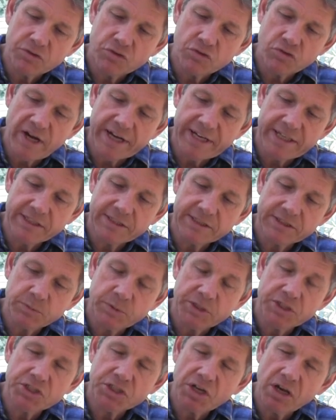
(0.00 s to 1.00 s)
trainers,
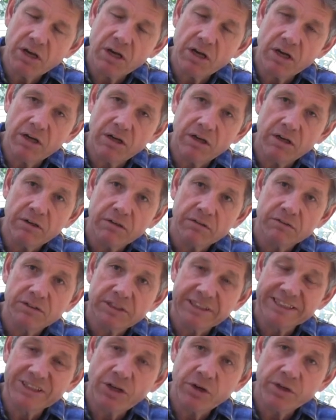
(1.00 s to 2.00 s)
which are
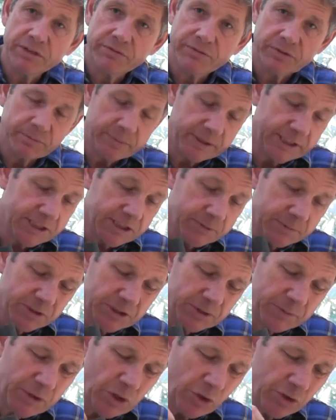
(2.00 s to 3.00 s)
designed for beans,
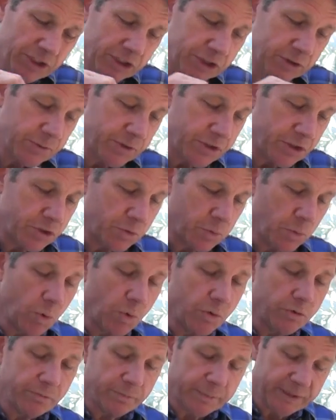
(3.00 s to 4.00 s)
but to be honest, with the
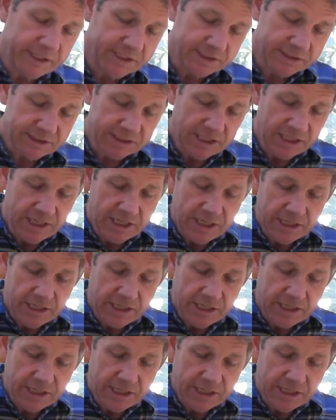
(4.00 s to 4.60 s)
dwarf beans